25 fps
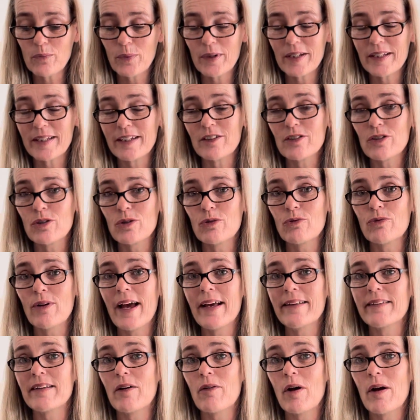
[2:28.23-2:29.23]
We need to
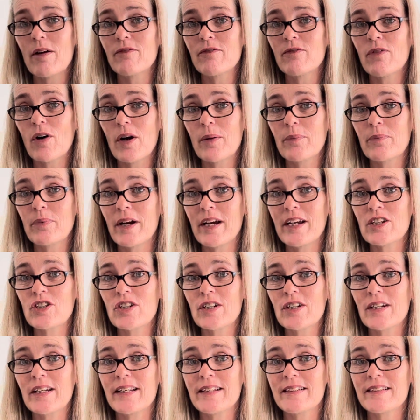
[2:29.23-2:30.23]
raise our own
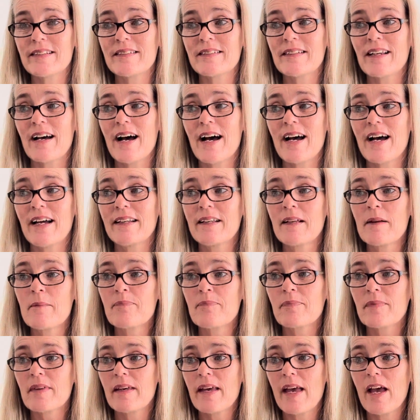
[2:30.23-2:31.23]
vibration and start
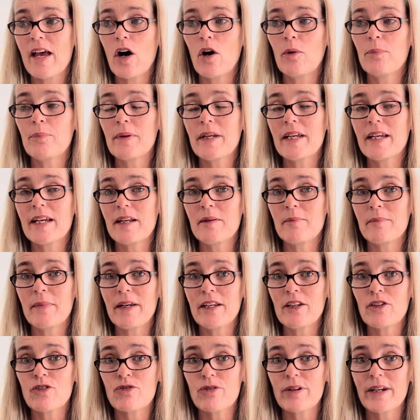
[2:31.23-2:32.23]
helping and
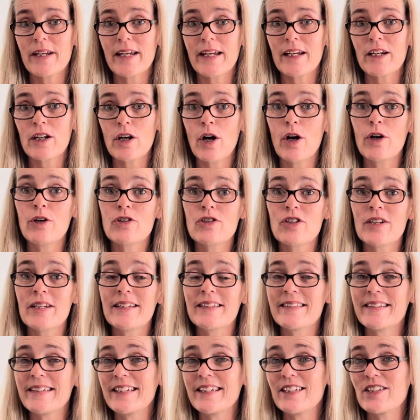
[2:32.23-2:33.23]
mentoring and coaching
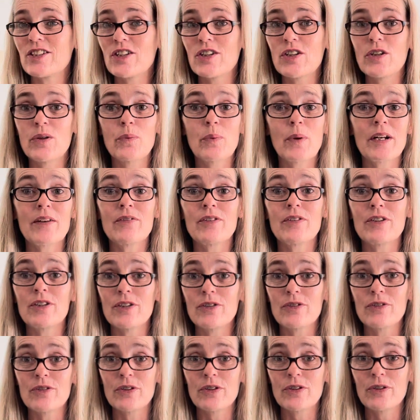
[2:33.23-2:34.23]
and teaching or whatever
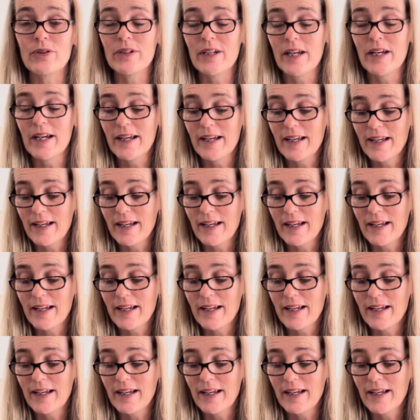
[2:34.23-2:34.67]
you do